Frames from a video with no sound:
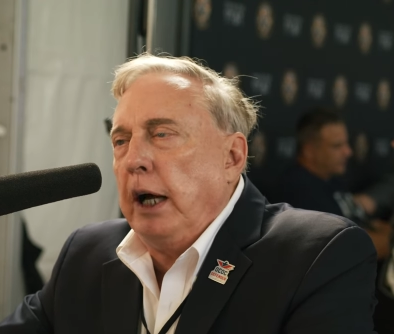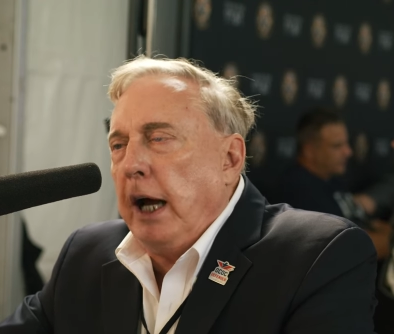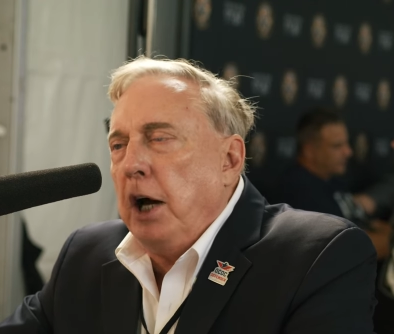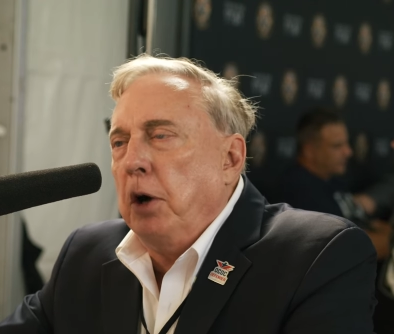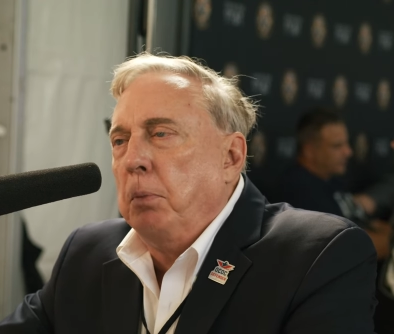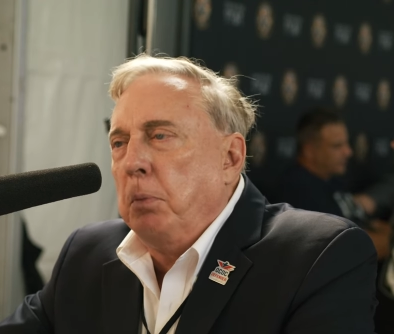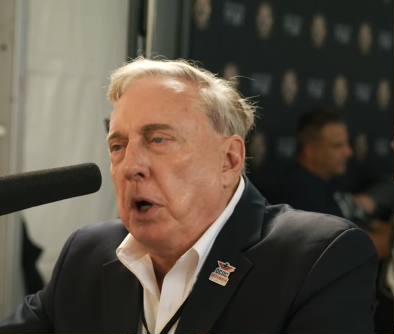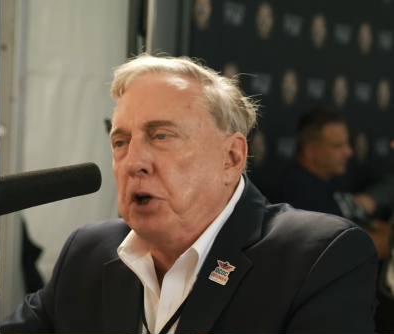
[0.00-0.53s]

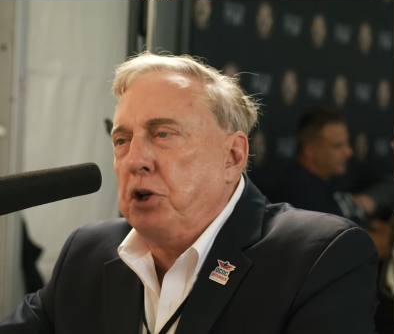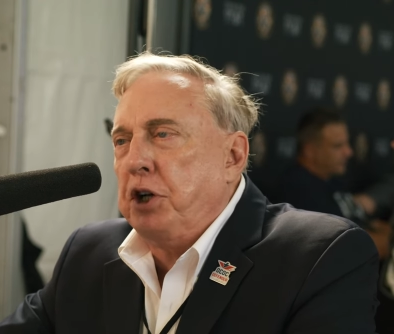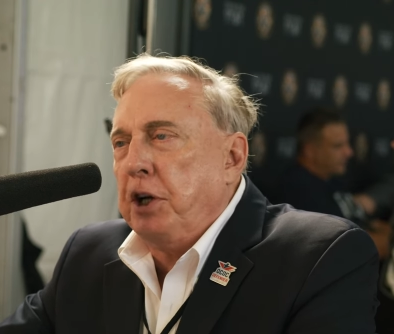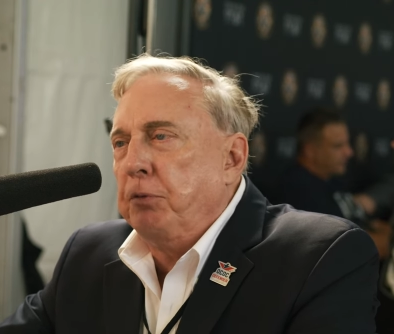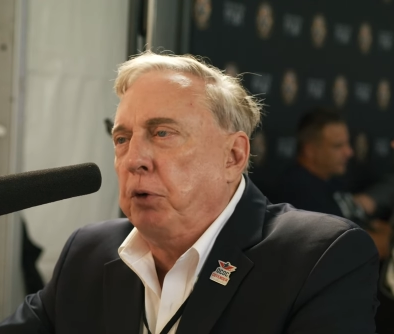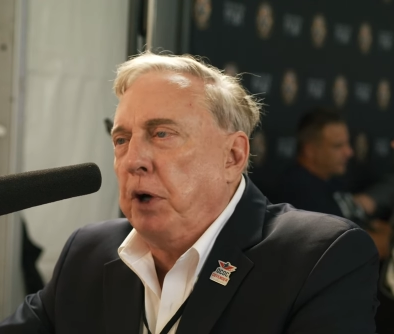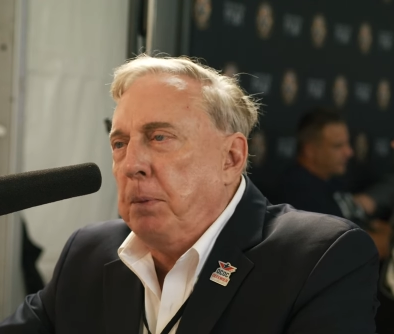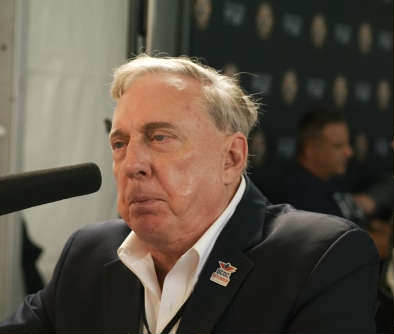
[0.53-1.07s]
Speaker 1: how much
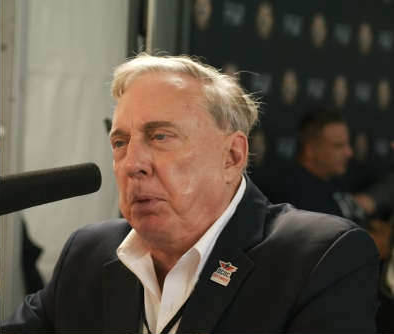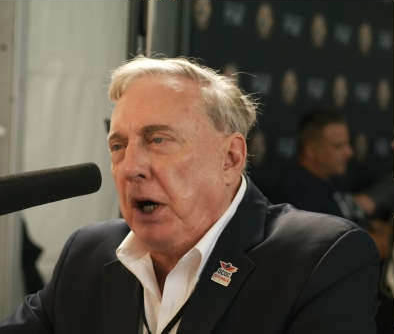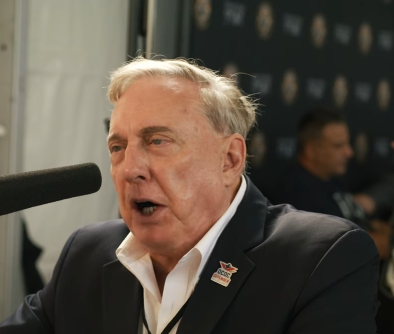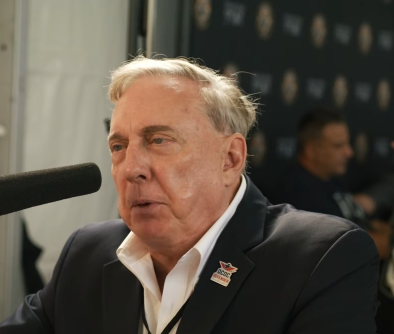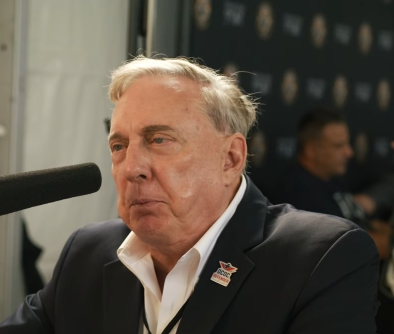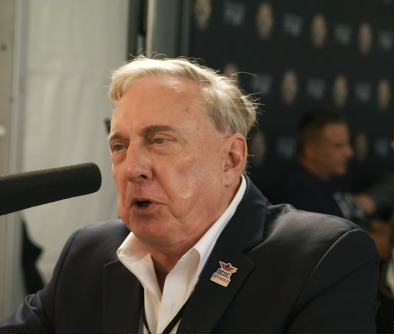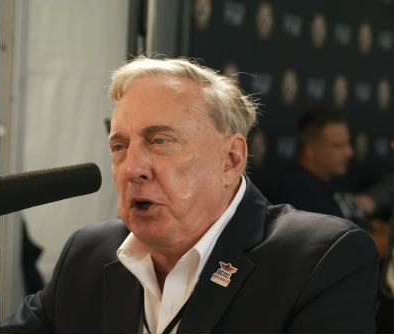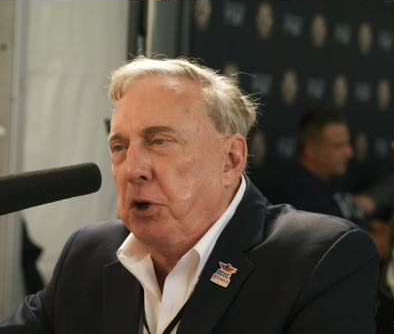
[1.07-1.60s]
have we
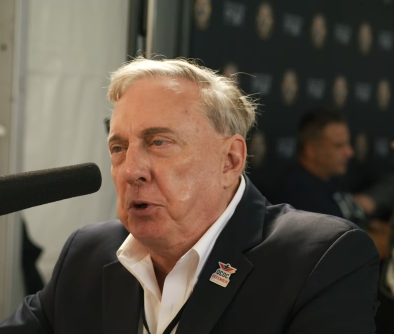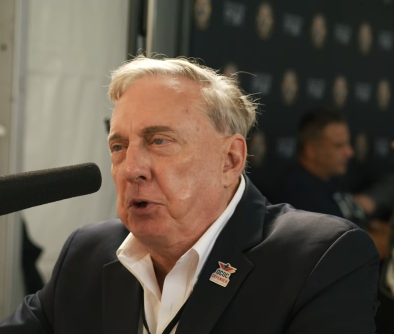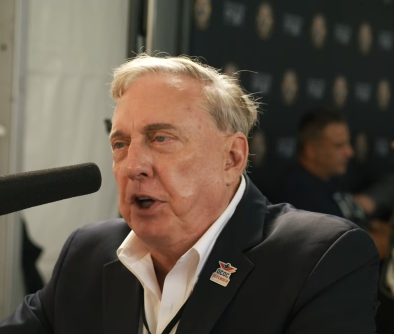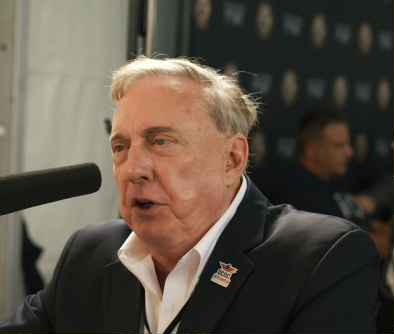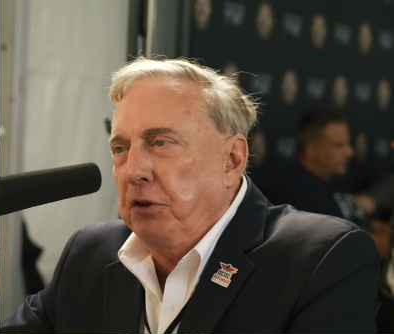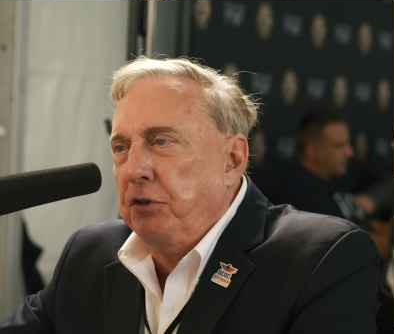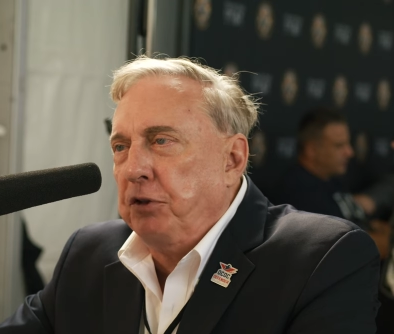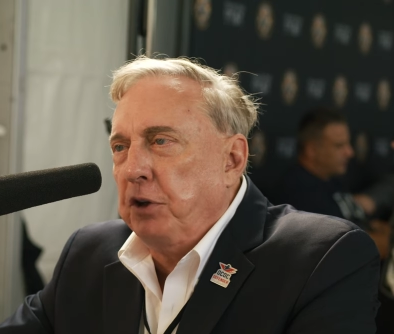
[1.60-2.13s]
bombed the
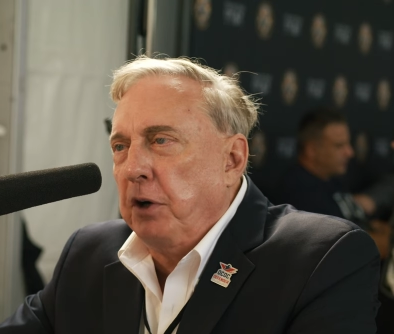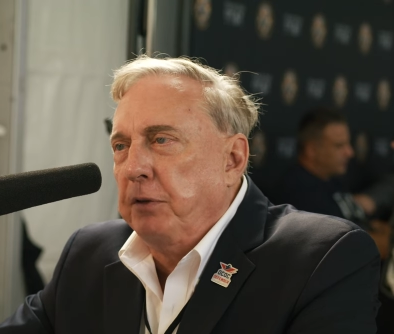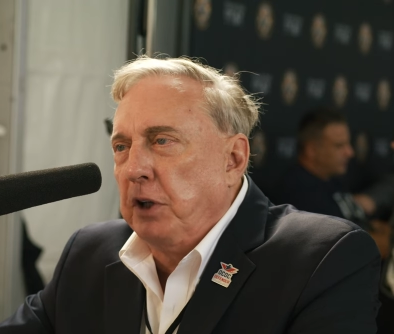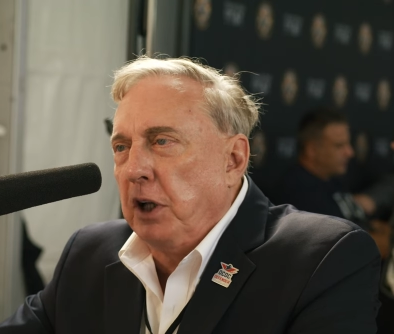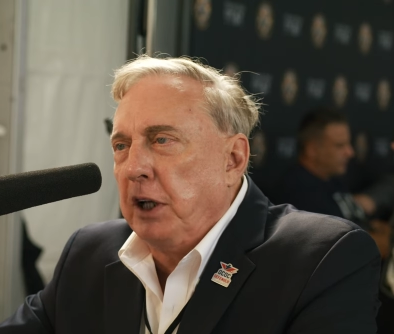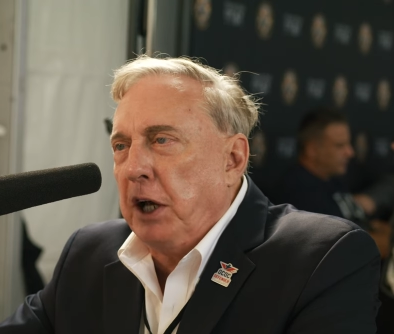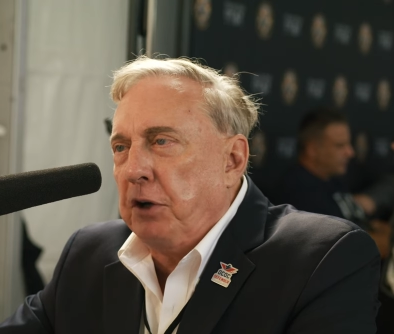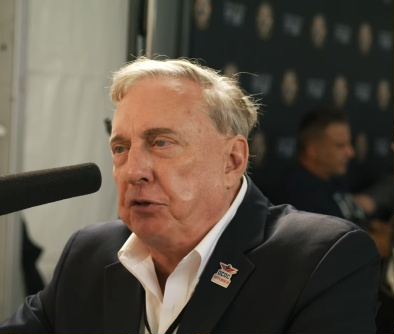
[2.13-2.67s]
Houthis over
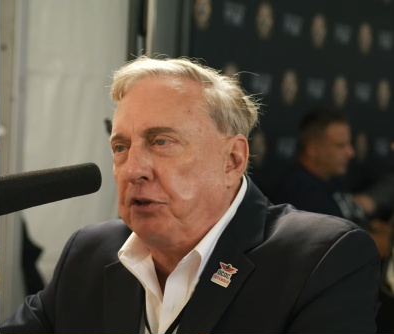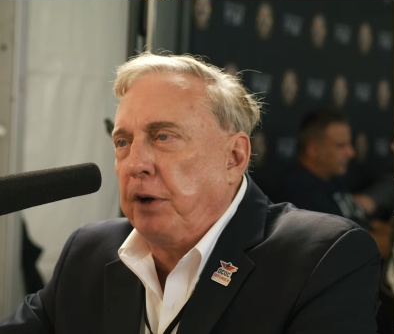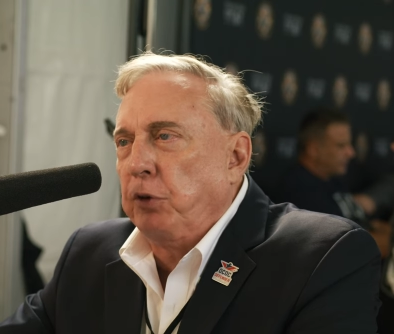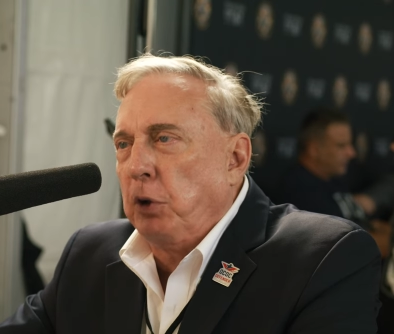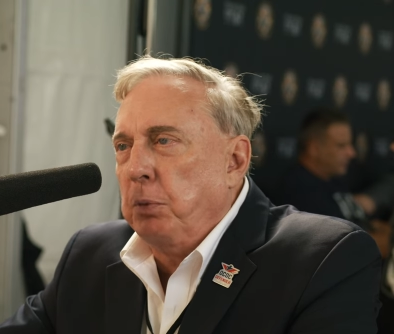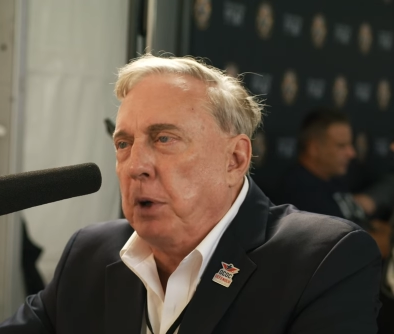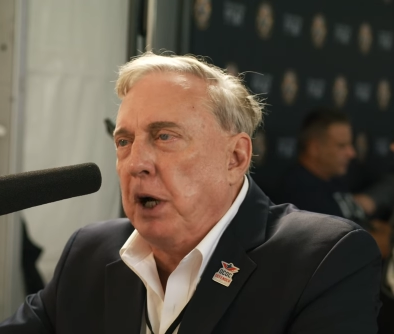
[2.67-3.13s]
the last several